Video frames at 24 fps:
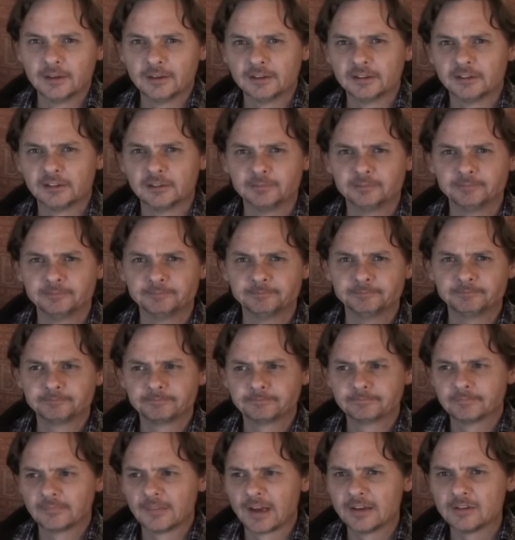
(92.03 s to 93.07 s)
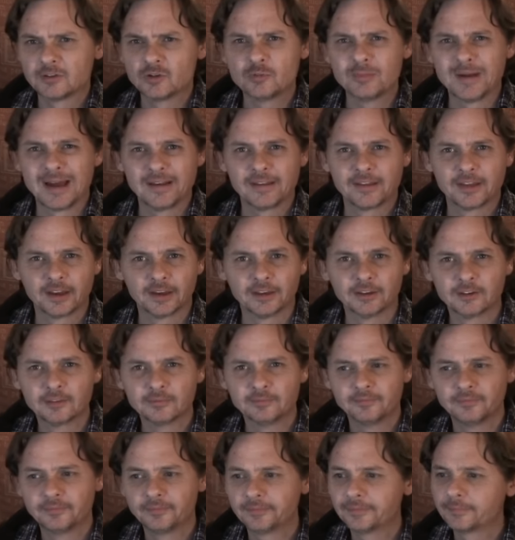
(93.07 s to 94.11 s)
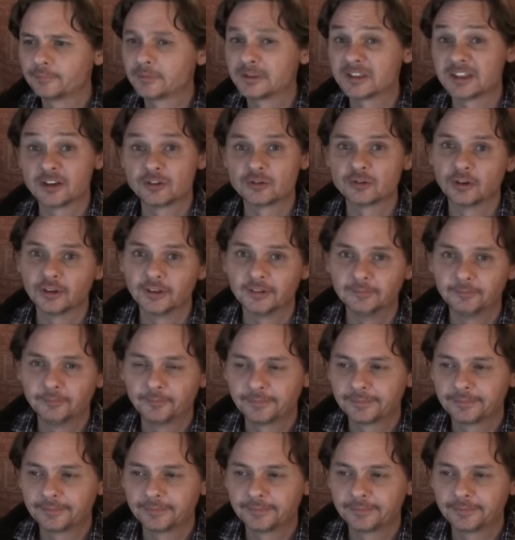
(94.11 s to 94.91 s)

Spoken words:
and do bad things, potentially.